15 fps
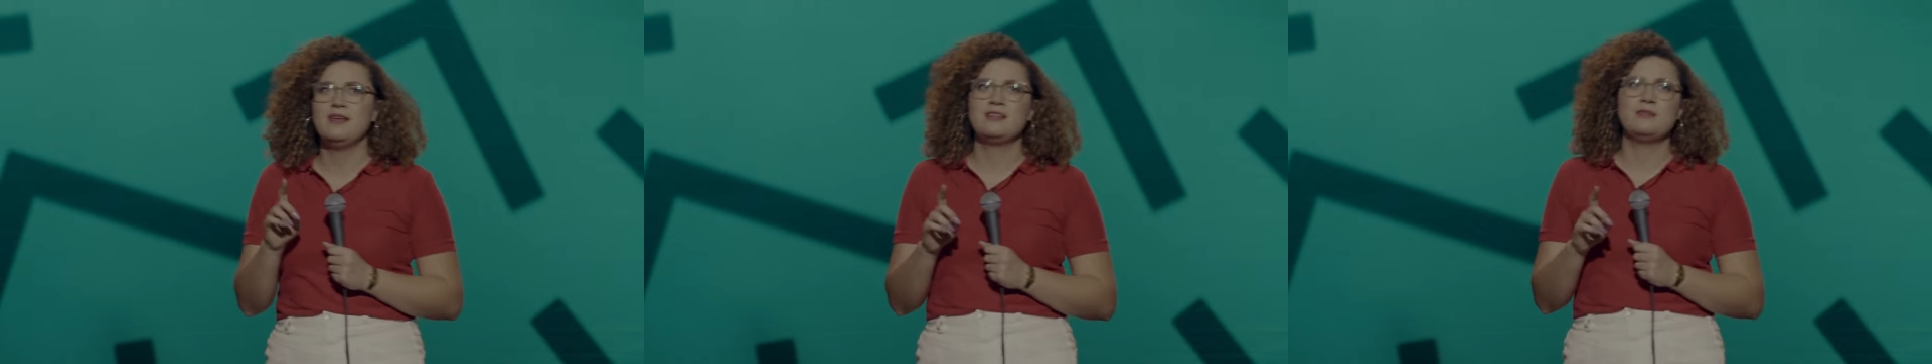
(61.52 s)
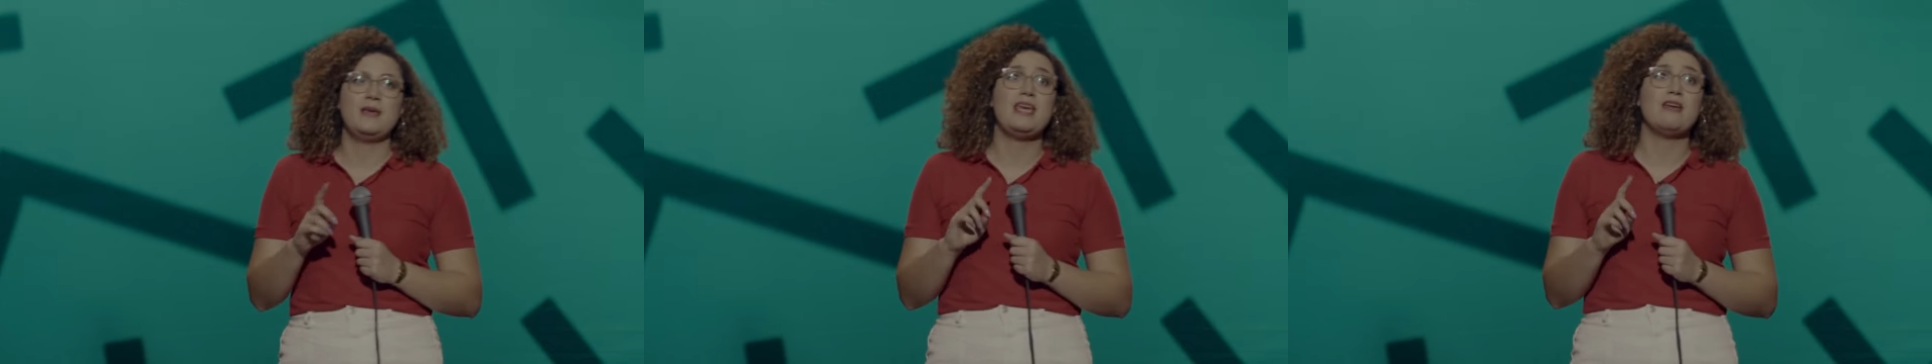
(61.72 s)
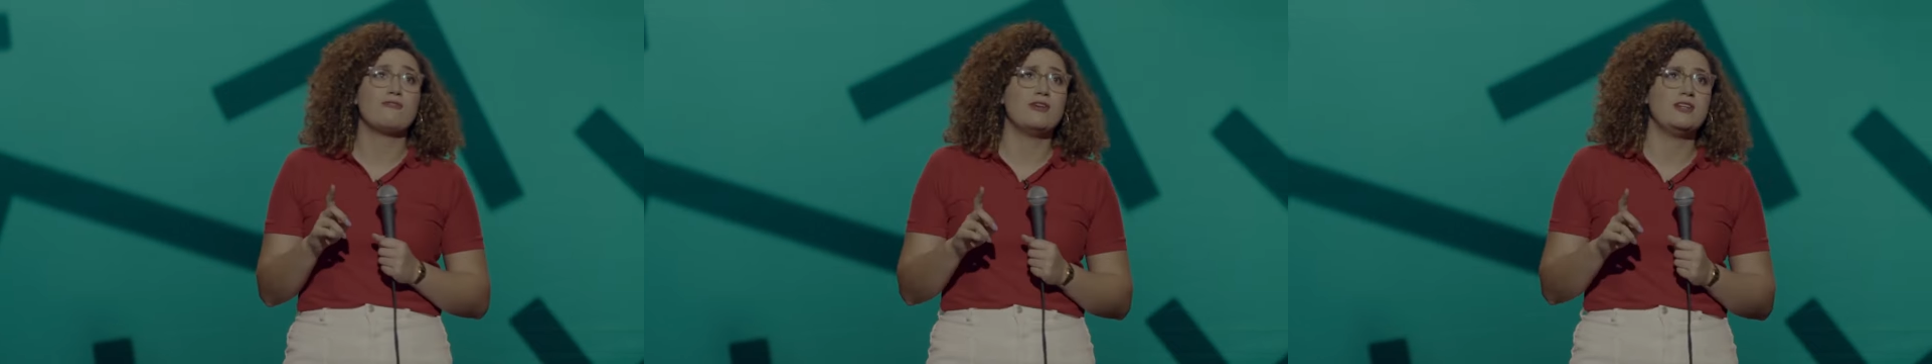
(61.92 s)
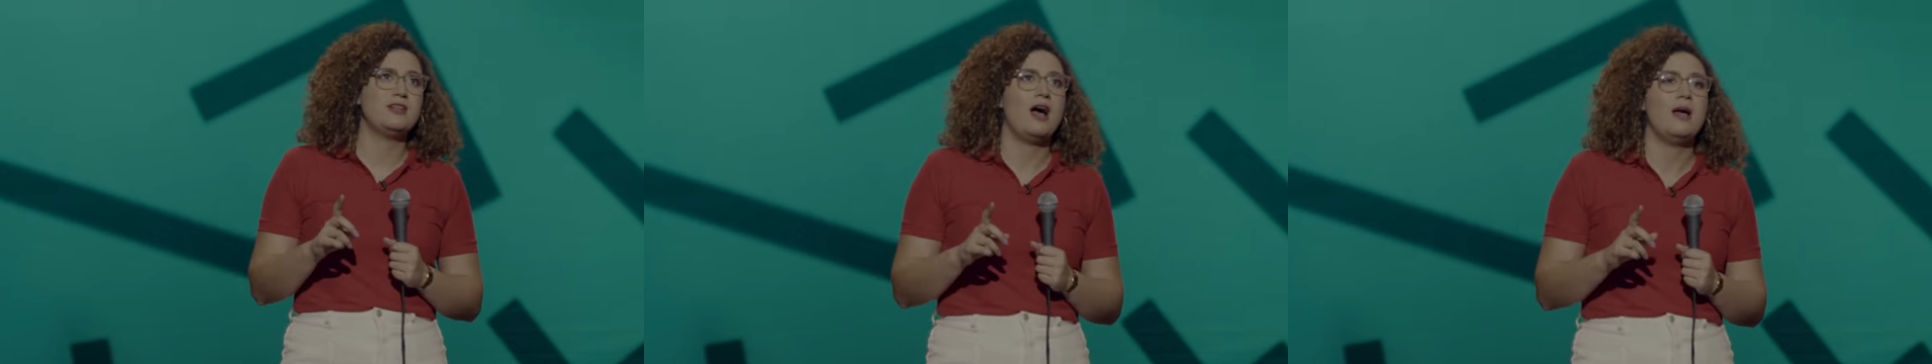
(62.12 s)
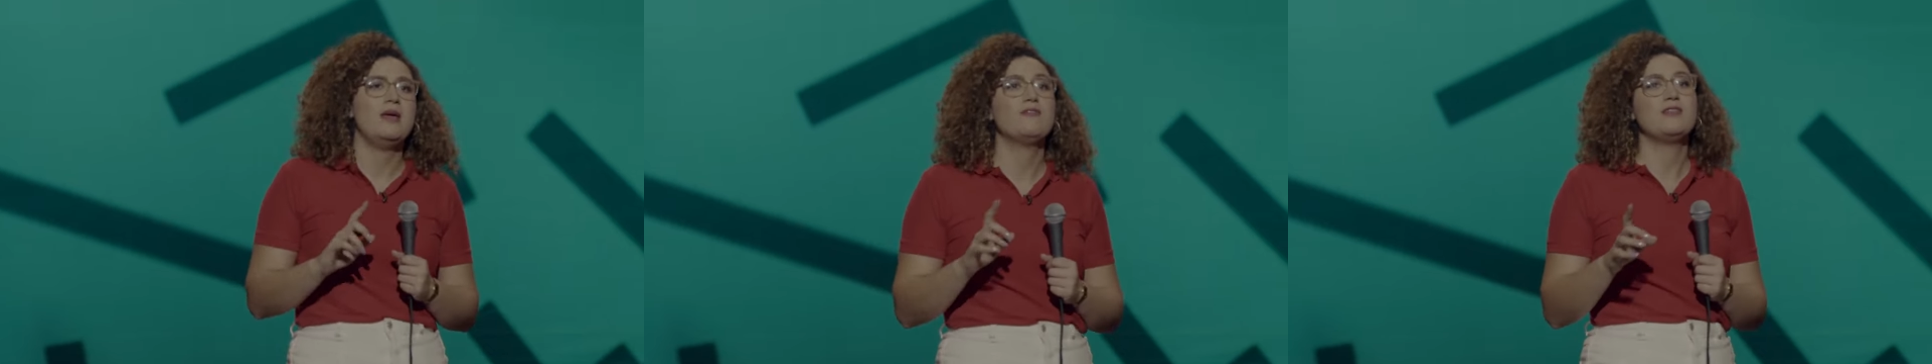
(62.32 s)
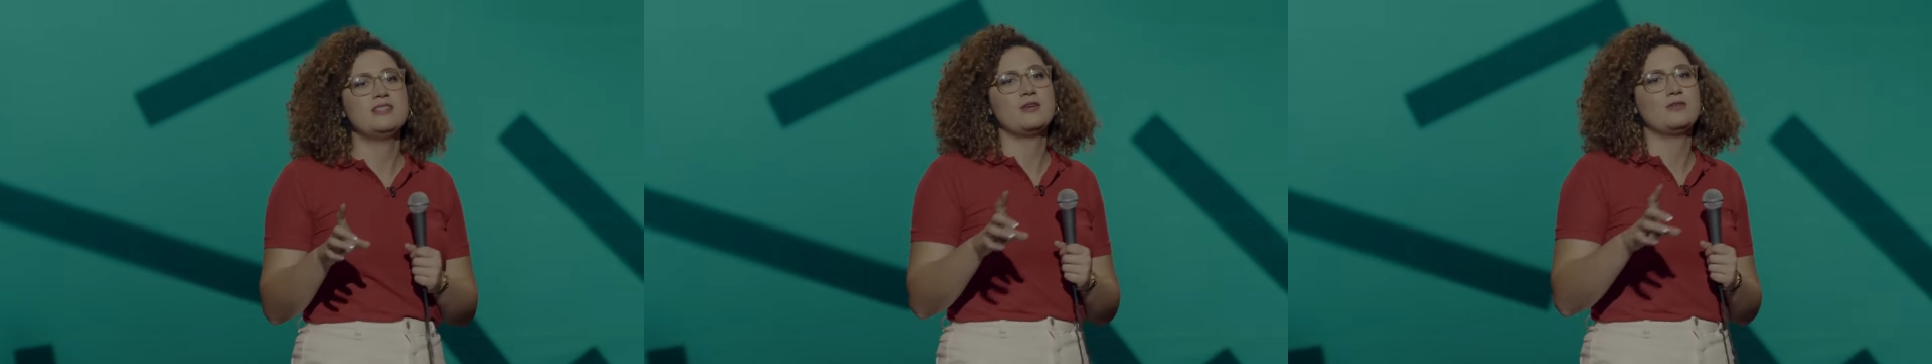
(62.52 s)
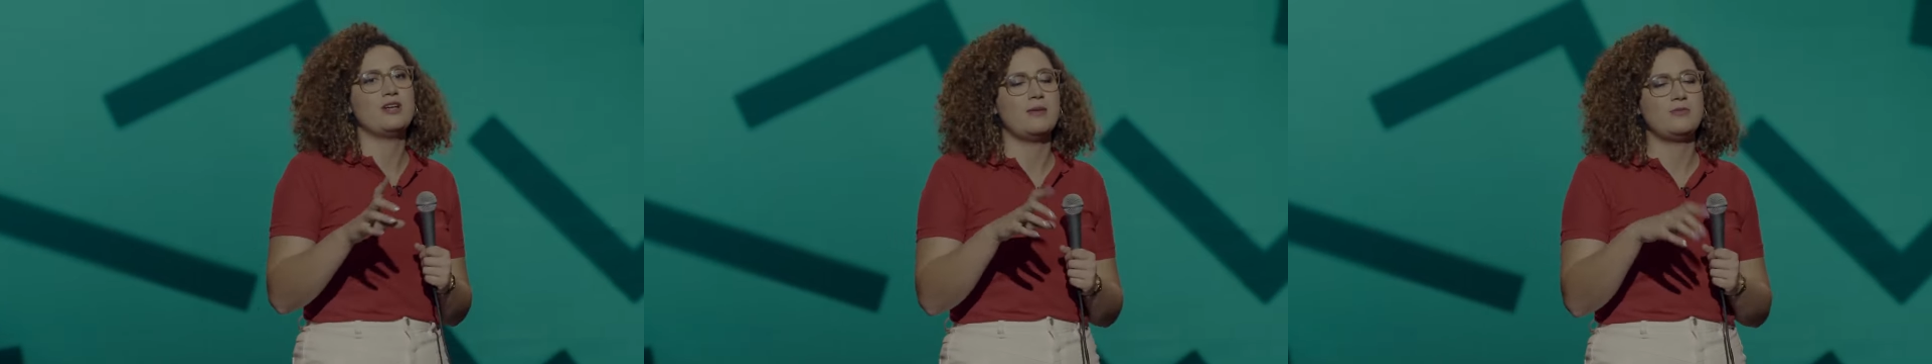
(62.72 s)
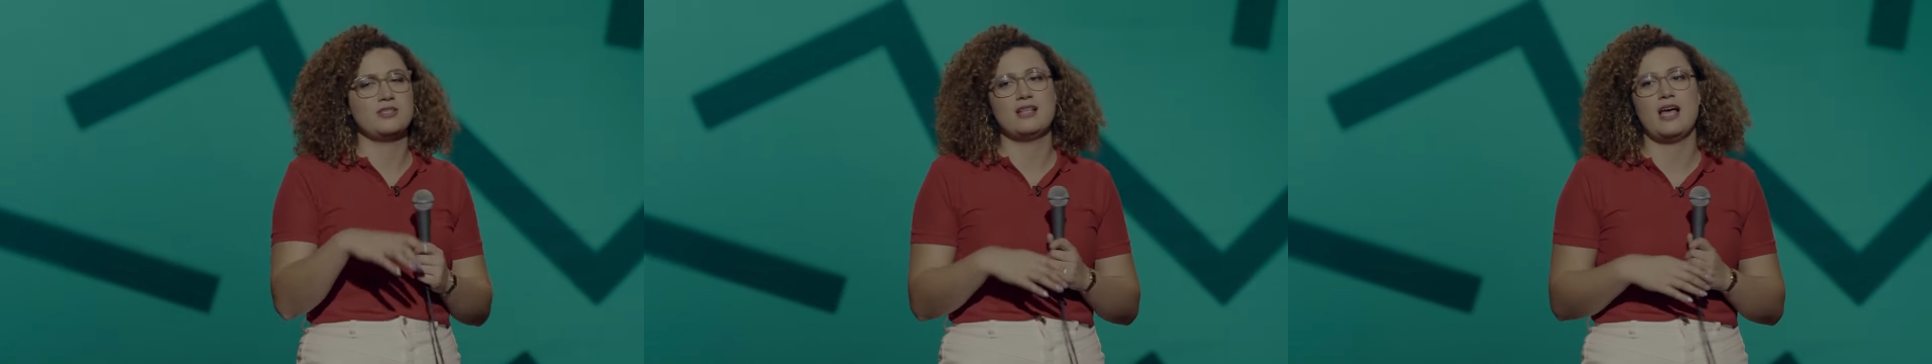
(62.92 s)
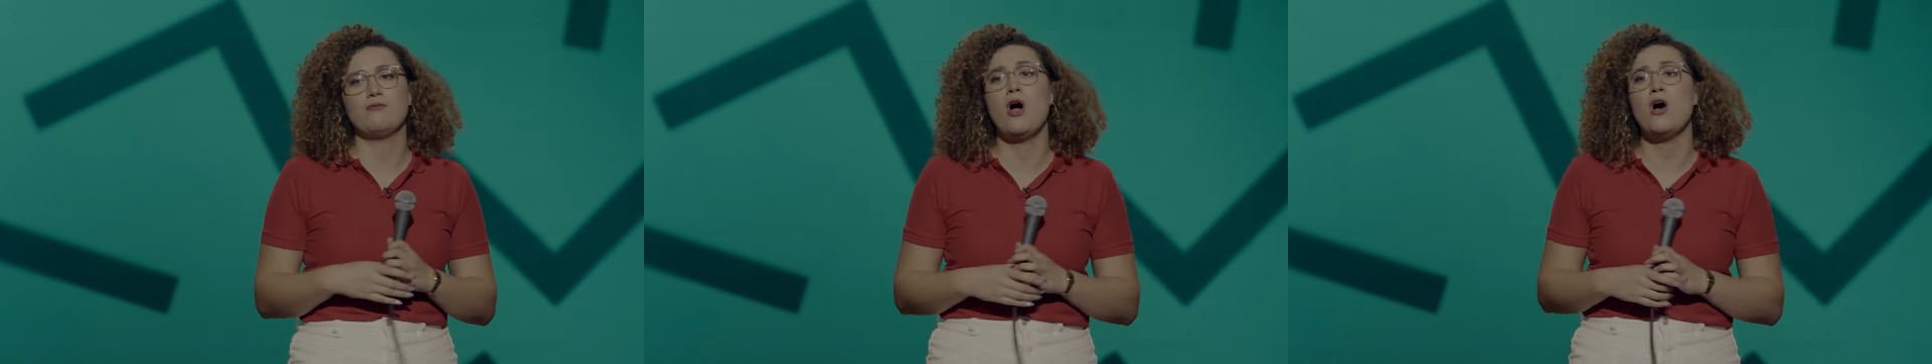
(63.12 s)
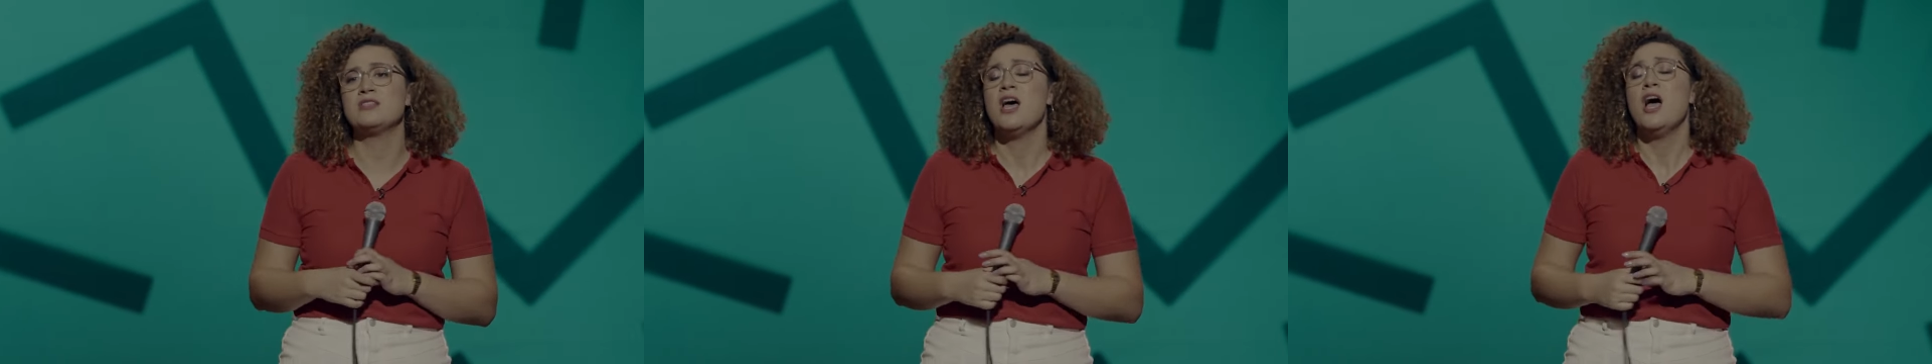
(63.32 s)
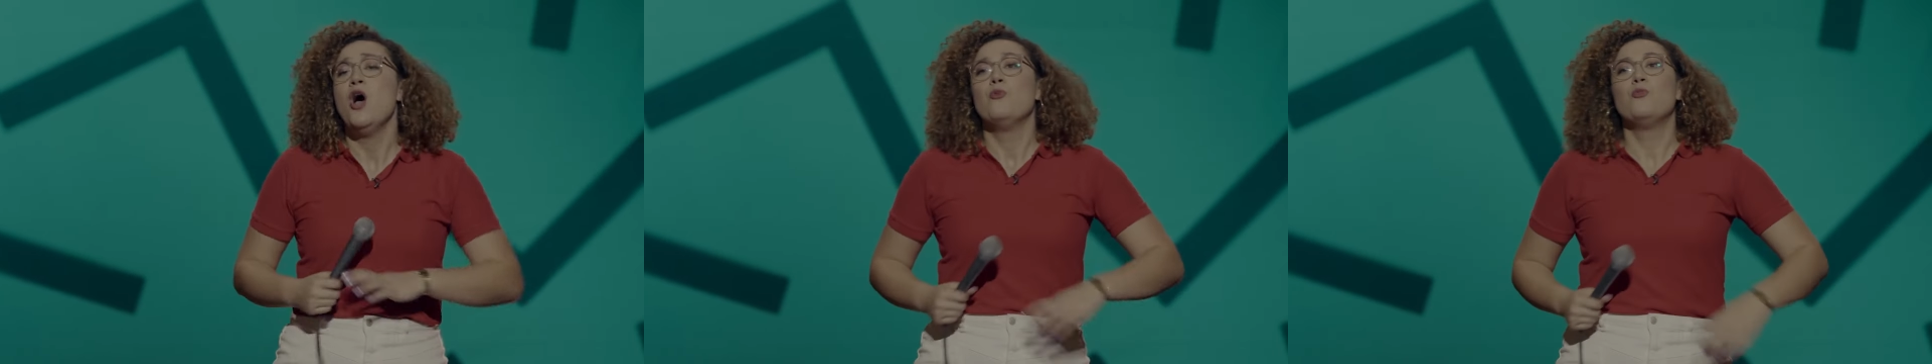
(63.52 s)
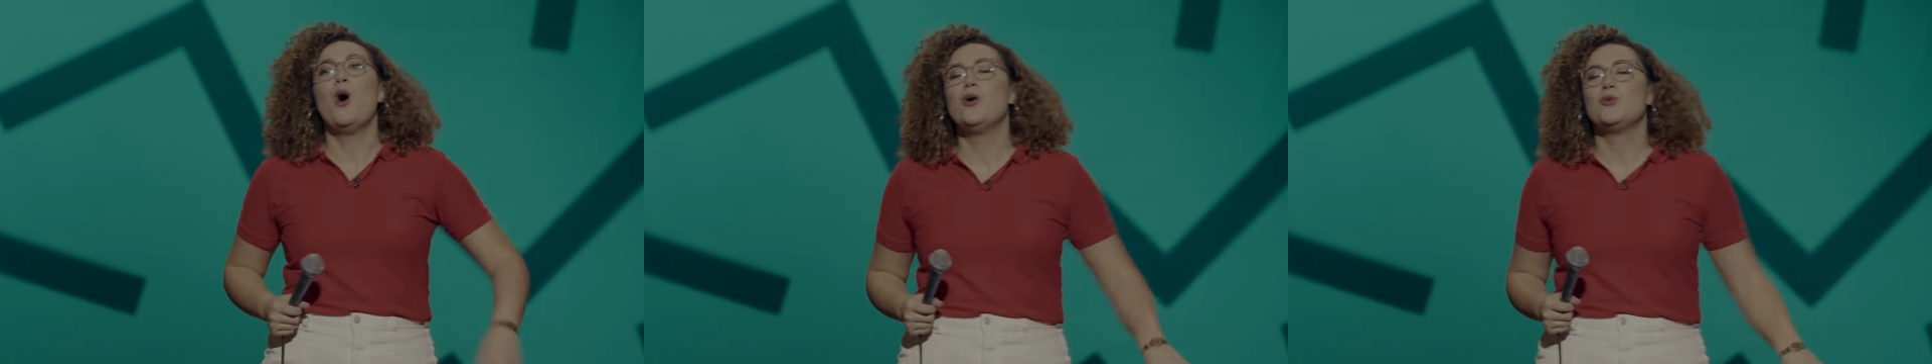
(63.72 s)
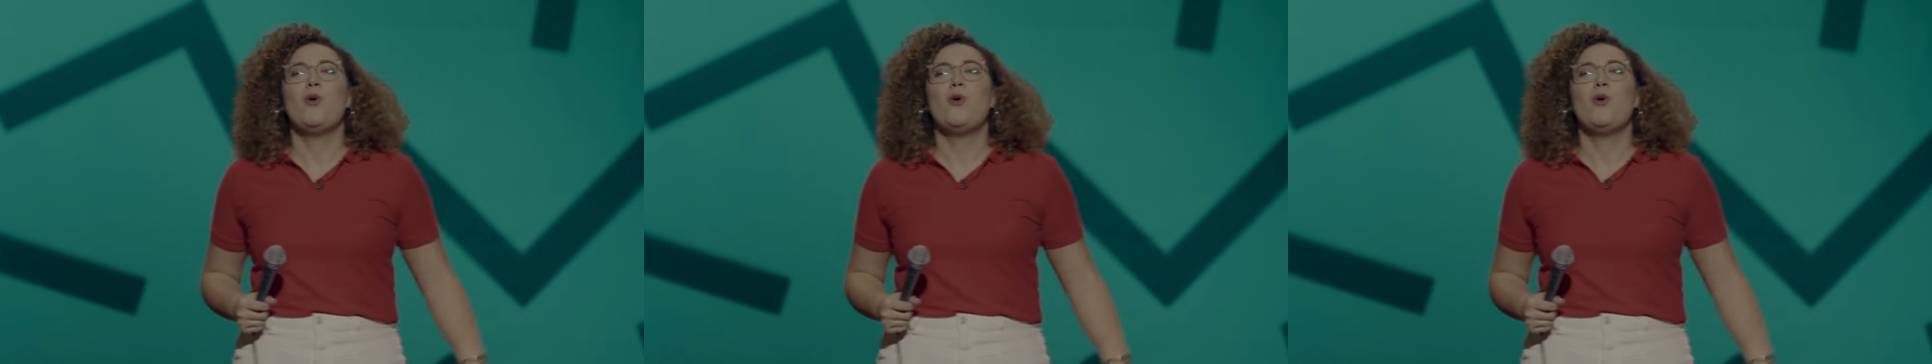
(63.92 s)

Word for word: thing to me every time, every single time. She's like, Rose, Rose,